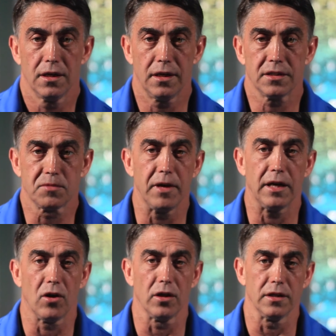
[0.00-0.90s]
And it's
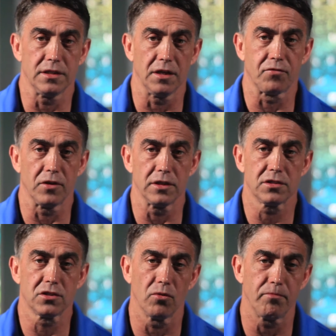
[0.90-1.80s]
made all the difference.
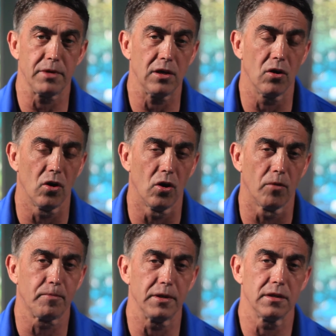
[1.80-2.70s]
So be
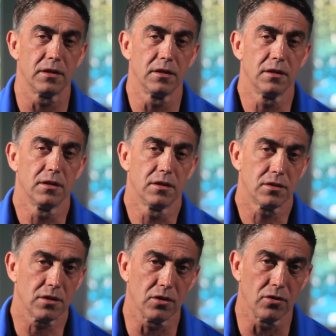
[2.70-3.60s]
open
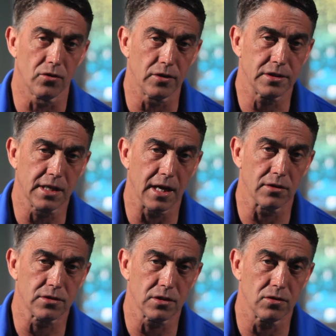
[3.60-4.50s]
to the Lord's
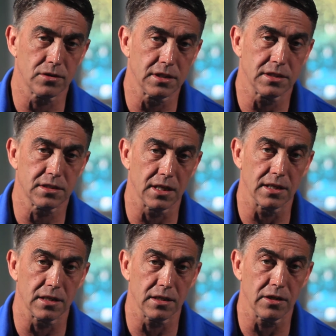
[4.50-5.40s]
counselors he's
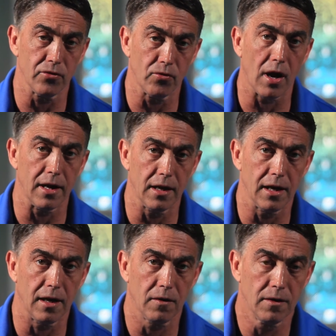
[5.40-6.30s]
sending to you right
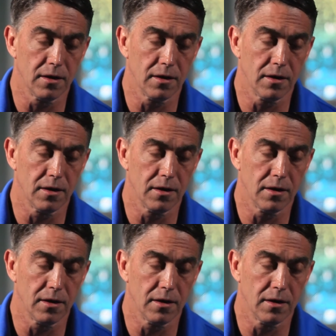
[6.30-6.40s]
now.